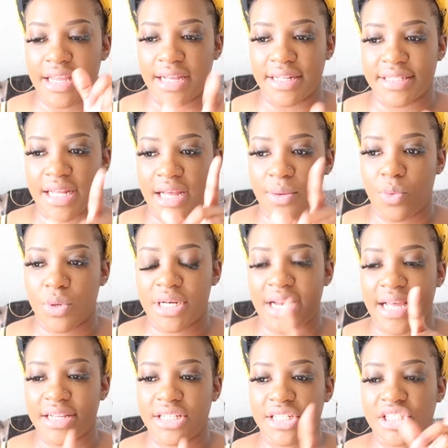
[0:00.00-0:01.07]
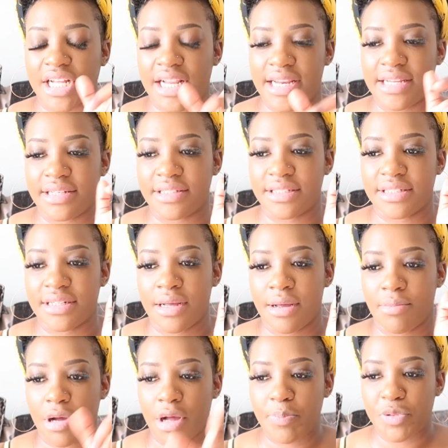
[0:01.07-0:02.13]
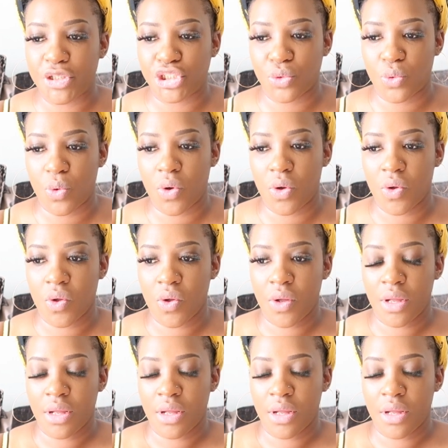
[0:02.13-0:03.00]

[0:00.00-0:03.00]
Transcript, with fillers: yes, I would like to challenge Poppy Show,